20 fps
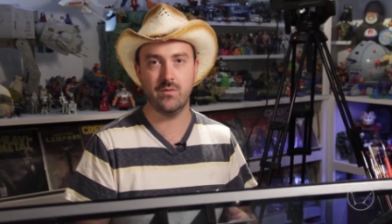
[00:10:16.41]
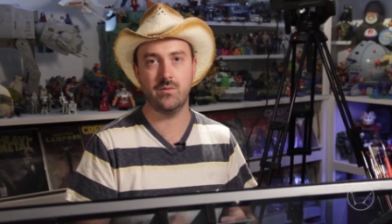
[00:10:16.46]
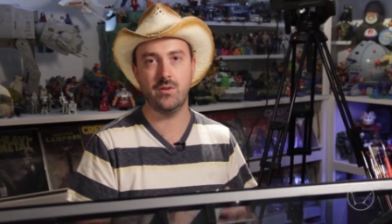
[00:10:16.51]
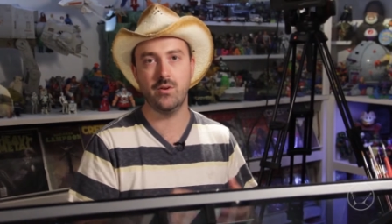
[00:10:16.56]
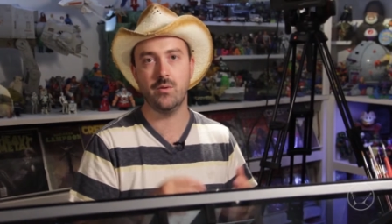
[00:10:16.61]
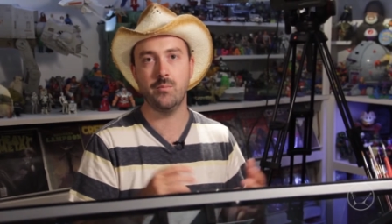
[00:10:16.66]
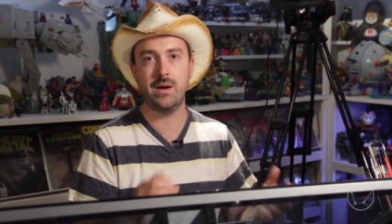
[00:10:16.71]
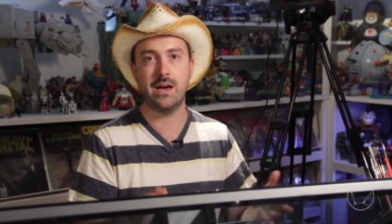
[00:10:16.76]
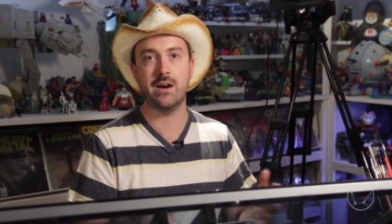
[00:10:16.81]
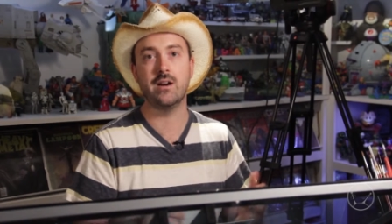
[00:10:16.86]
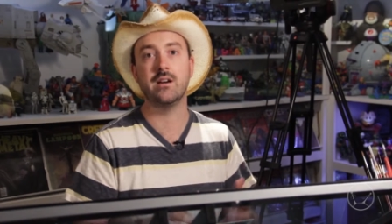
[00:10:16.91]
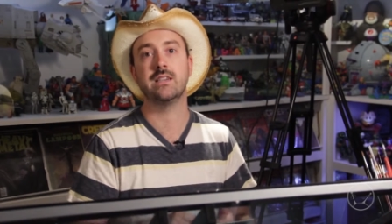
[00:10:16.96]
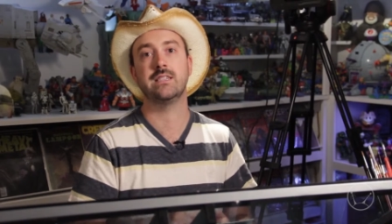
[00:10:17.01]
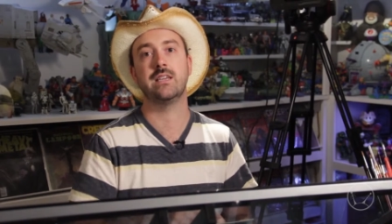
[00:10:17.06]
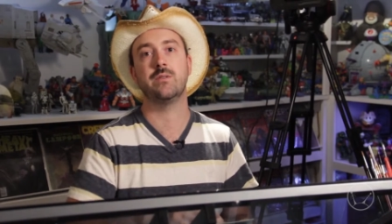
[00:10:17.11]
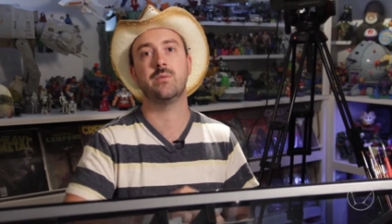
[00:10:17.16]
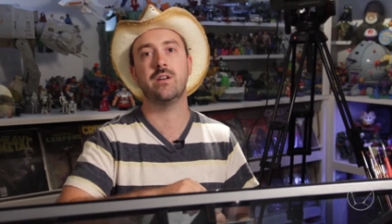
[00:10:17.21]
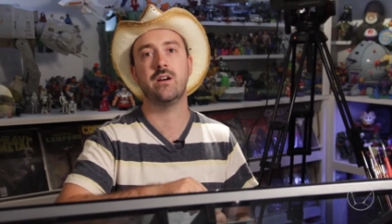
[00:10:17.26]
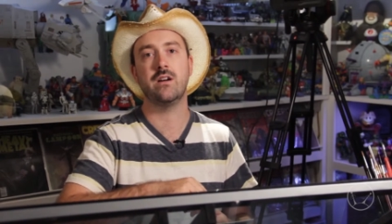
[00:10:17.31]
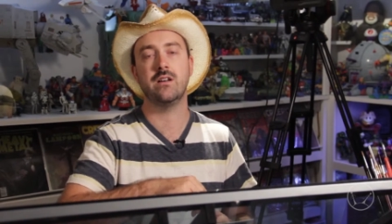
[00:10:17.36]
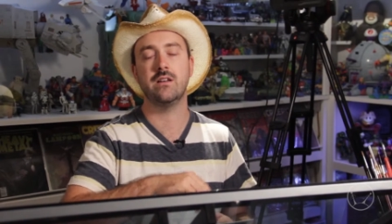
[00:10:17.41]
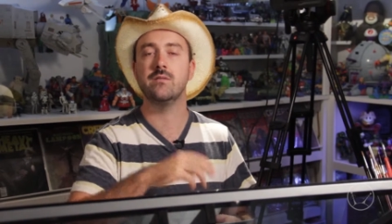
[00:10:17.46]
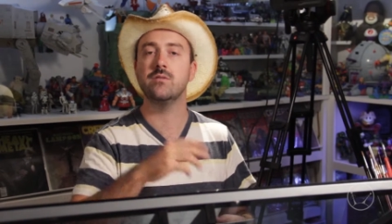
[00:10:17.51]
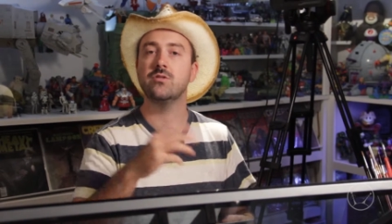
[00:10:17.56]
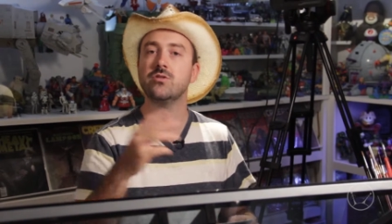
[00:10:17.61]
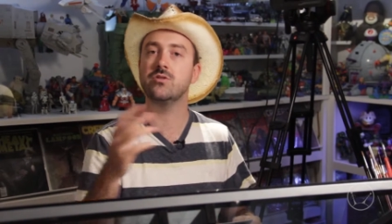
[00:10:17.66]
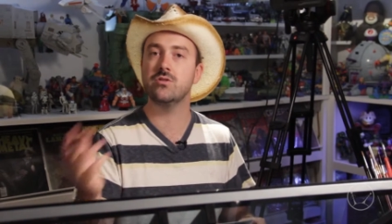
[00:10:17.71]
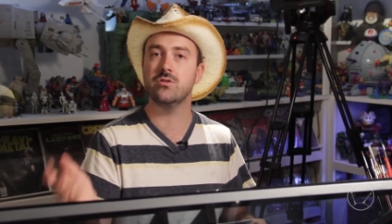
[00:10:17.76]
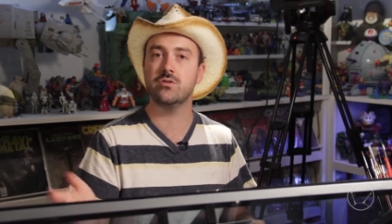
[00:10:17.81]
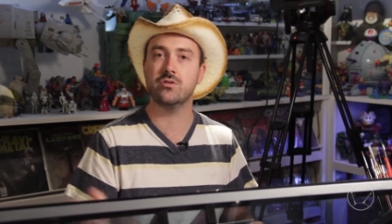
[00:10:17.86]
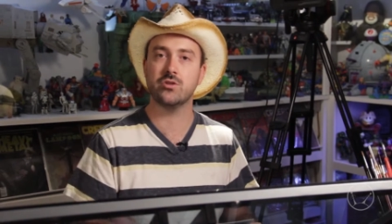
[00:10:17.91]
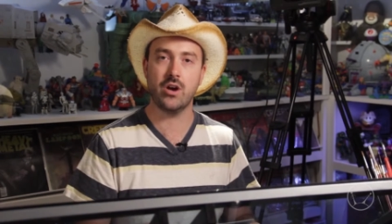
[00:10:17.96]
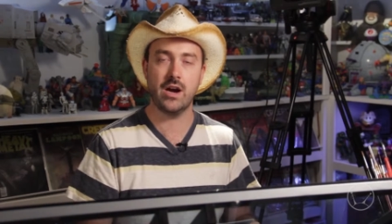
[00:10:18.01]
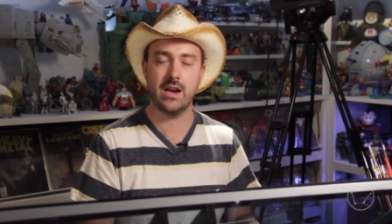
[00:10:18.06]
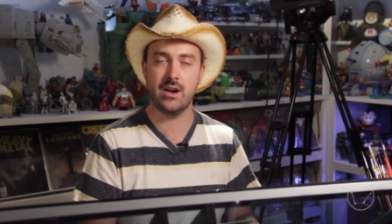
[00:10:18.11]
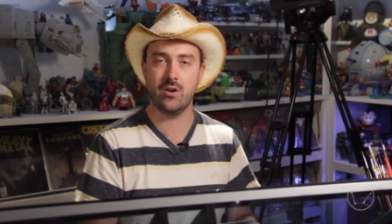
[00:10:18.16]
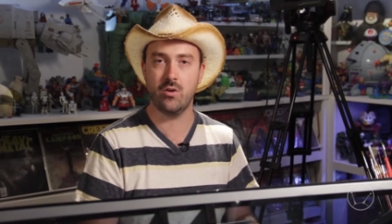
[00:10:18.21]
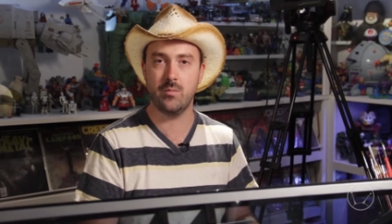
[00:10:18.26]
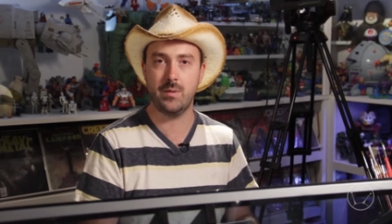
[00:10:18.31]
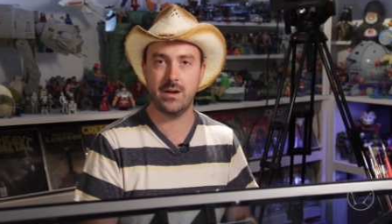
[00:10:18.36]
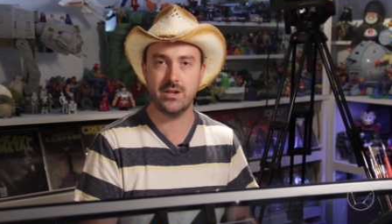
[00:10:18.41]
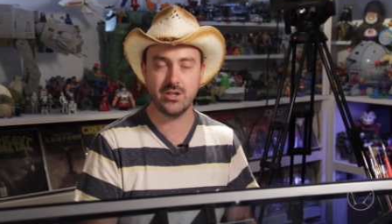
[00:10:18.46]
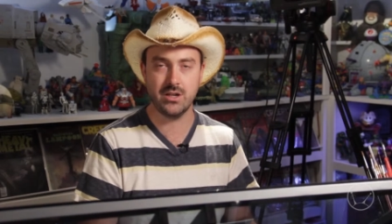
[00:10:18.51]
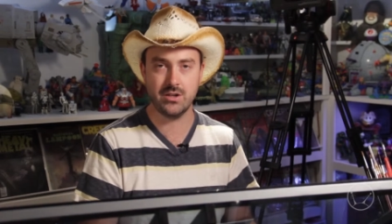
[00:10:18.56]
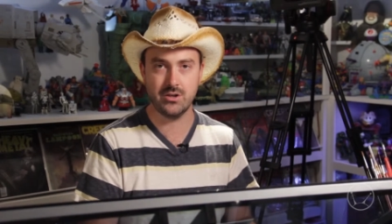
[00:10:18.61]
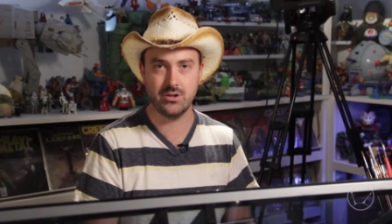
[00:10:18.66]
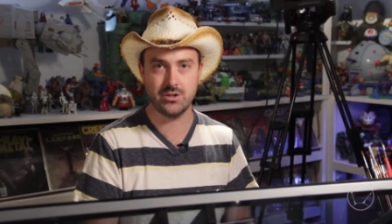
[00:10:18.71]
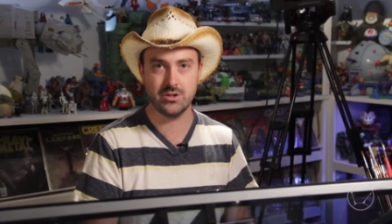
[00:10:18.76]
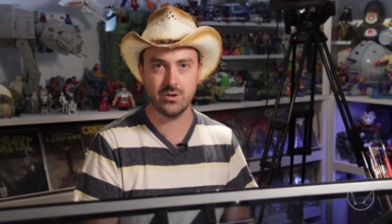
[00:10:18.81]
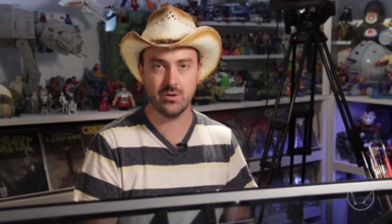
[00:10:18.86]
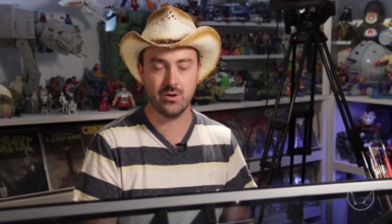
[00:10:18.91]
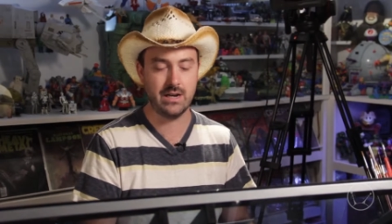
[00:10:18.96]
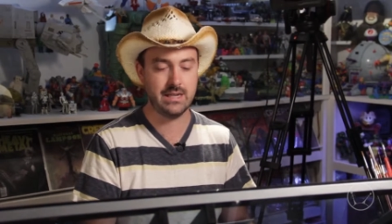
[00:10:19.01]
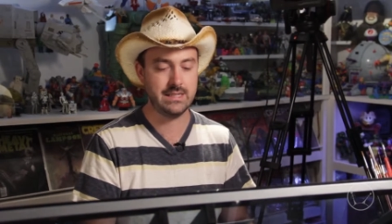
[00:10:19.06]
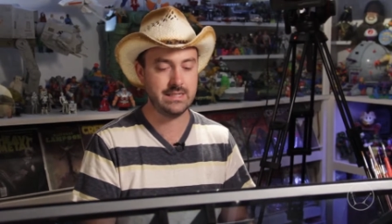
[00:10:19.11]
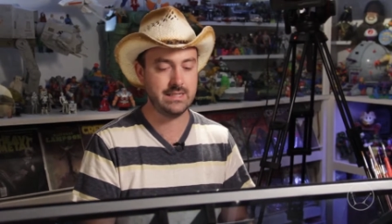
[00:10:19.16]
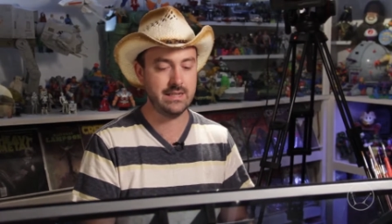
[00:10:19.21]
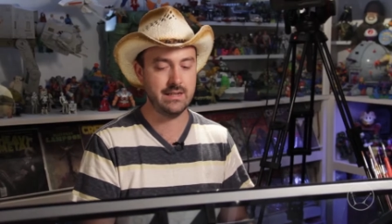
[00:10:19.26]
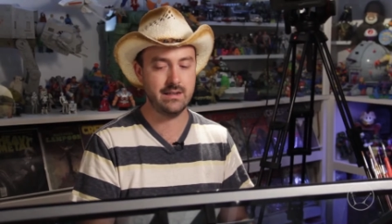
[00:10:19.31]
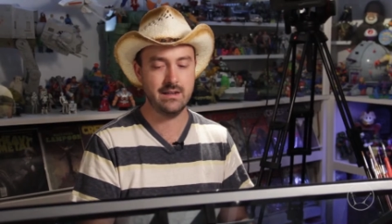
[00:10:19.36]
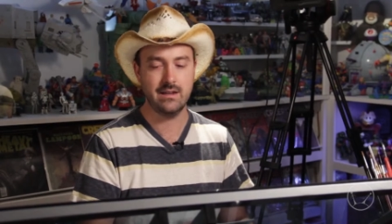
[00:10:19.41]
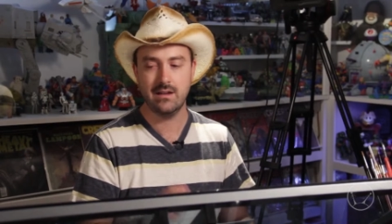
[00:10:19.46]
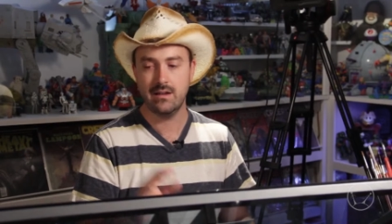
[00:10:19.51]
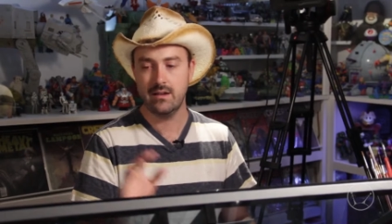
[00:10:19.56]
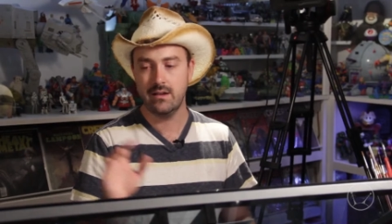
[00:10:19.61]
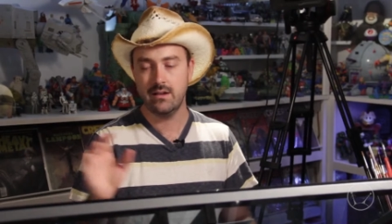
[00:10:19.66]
you know, better because I went on and tr tried a whole bunch of other stories, did,